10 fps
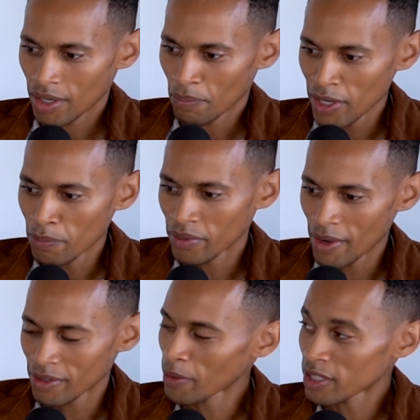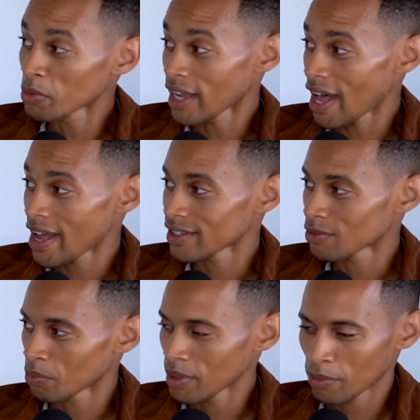people, especially with guys,
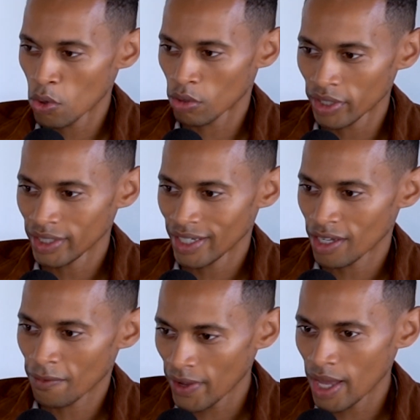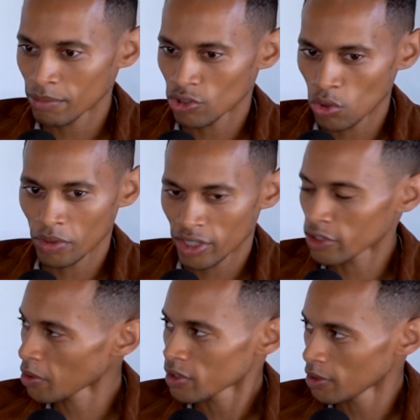people who are really in their family doing what they're
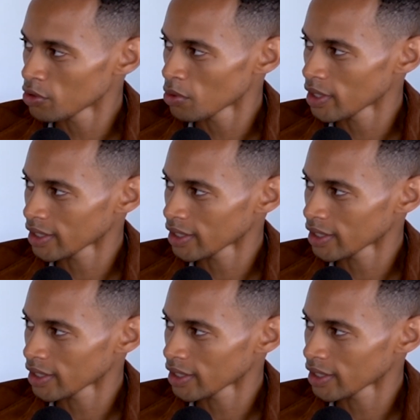supposed to be doing,